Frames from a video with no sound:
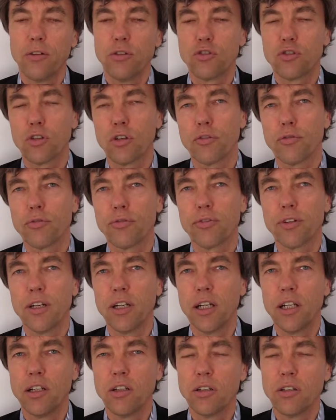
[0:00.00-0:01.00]
sort of
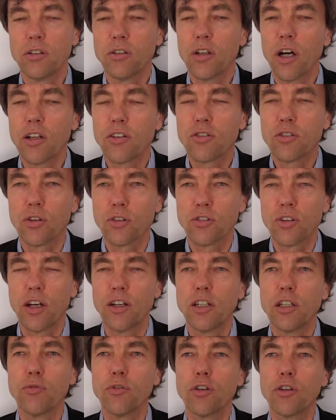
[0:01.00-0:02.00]
uh, not so
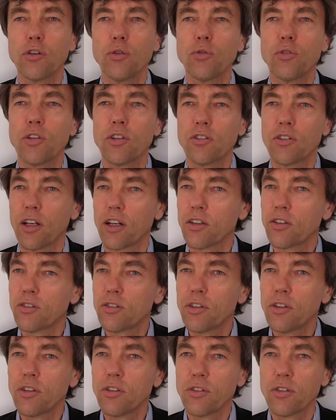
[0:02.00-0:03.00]
scientific users like
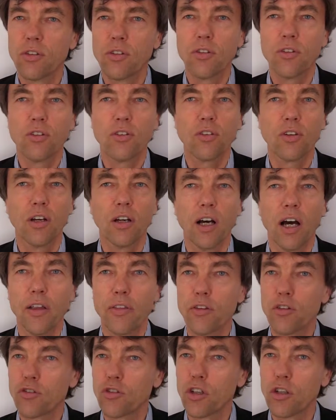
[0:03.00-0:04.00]
citizens, uh,
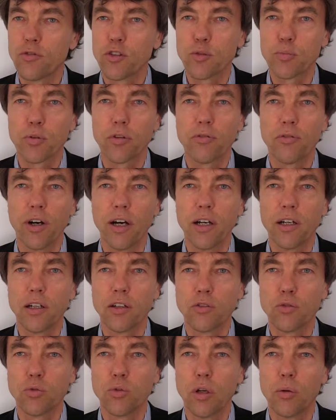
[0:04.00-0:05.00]
other service
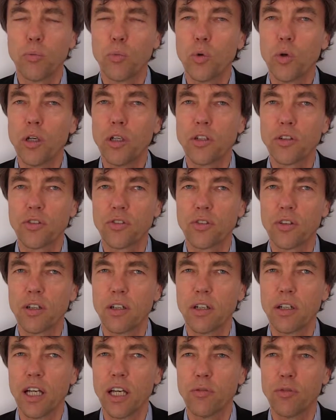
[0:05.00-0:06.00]
providers who are more
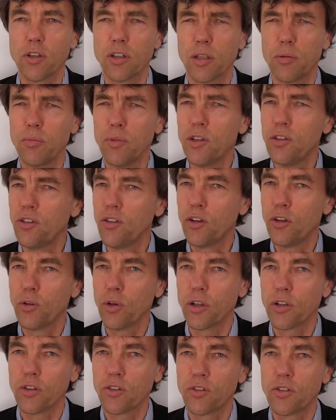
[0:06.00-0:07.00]
interested in having them easy
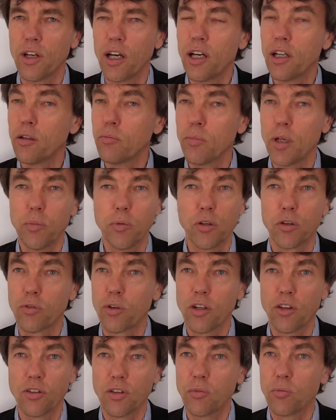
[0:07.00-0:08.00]
to understand, maybe
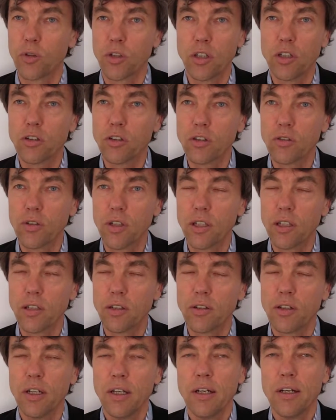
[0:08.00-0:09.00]
already somewhat
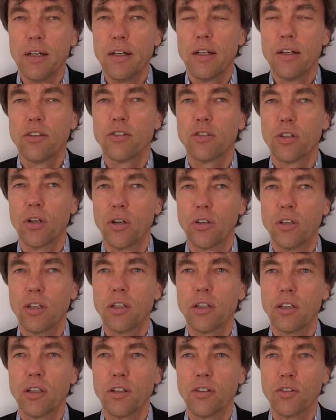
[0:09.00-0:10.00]
integrated. So I
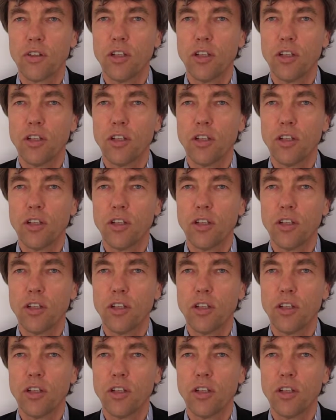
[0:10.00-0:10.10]
think there's